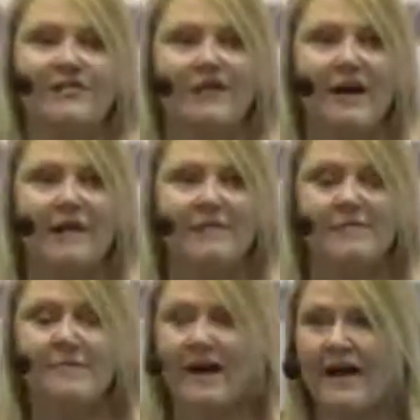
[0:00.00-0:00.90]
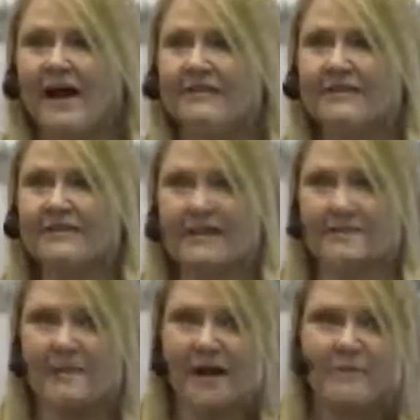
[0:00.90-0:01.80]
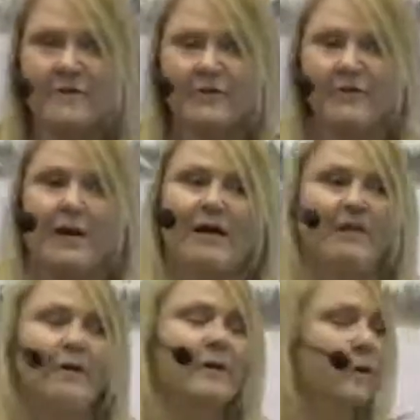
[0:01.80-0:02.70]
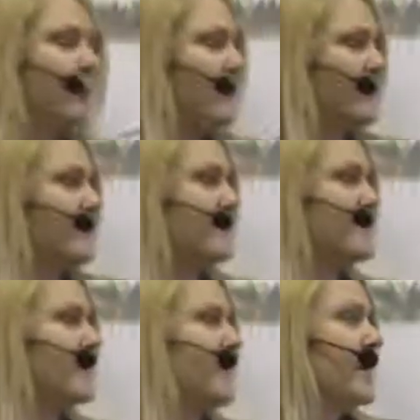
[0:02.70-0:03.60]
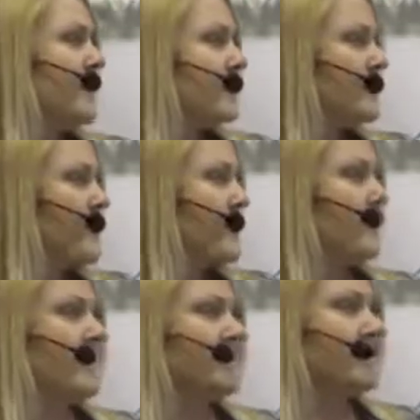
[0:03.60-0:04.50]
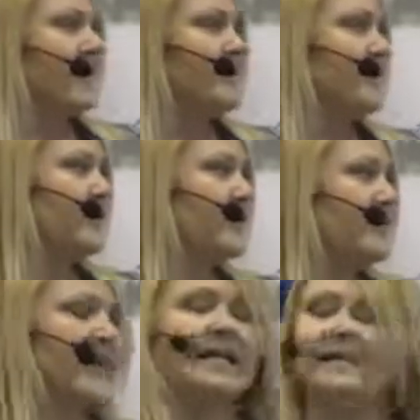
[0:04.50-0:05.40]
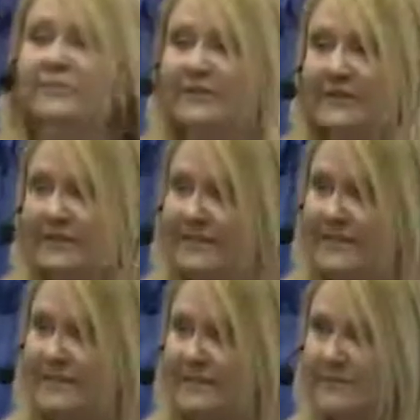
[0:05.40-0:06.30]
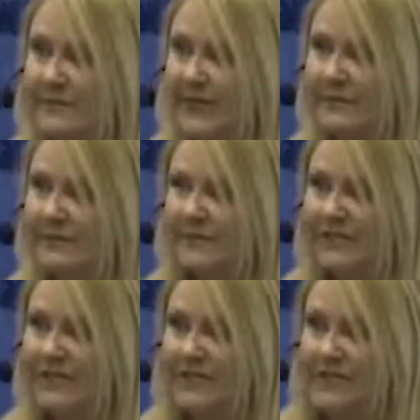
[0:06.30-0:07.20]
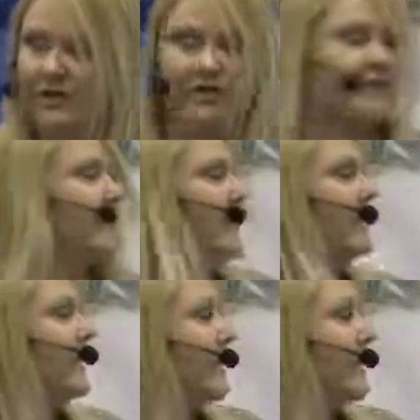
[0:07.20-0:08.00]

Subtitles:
Your Life. I have it at my booth back there, but I wanted to just talk about changing those negative belief systems that I was mentioning earlier